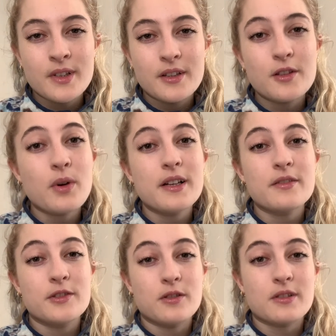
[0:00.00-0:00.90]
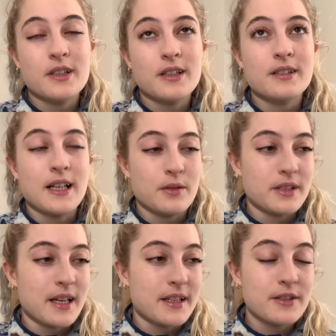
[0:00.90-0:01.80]
The work of a doctor
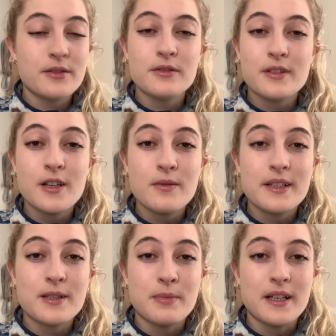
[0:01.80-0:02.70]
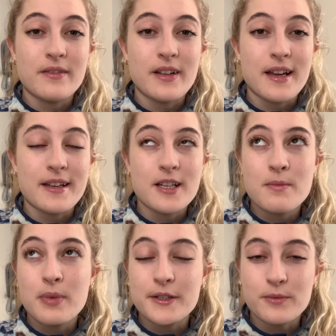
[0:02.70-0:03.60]
nowadays, although it's a bit of a
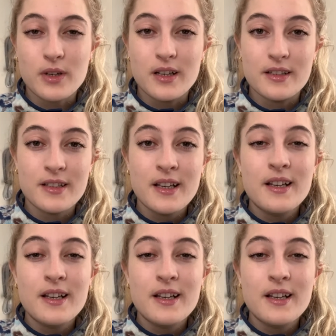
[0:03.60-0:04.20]
buzzword,